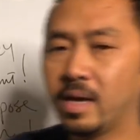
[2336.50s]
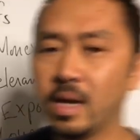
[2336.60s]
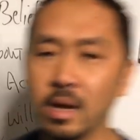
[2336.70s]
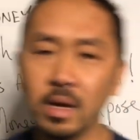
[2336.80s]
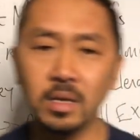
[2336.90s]

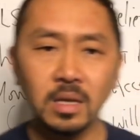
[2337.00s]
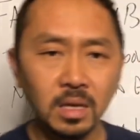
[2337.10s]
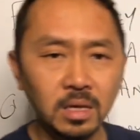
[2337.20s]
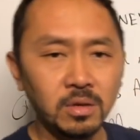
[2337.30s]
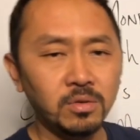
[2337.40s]

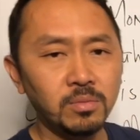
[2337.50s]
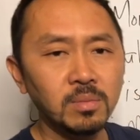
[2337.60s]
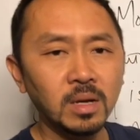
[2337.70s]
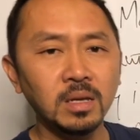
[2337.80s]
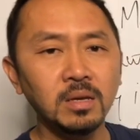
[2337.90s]
guarantee you
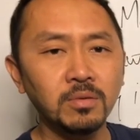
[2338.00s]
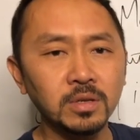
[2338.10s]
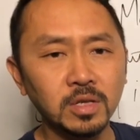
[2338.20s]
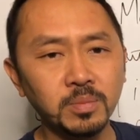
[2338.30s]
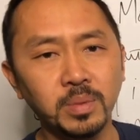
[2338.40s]
money will
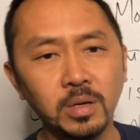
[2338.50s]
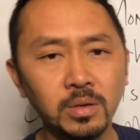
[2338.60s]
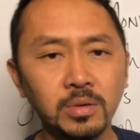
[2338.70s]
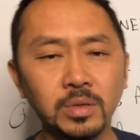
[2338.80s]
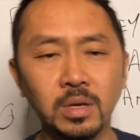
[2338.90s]

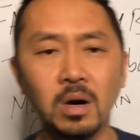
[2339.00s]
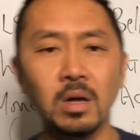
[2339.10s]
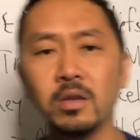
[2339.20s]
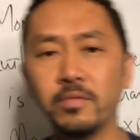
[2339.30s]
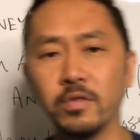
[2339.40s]
expose
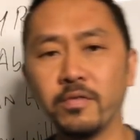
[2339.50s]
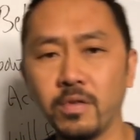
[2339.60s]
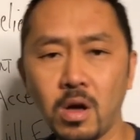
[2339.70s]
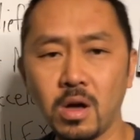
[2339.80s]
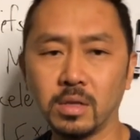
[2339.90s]
all of your
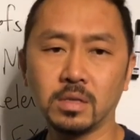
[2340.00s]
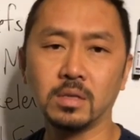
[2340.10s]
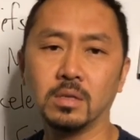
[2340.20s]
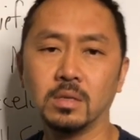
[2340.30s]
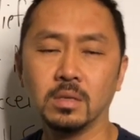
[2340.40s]
flaws,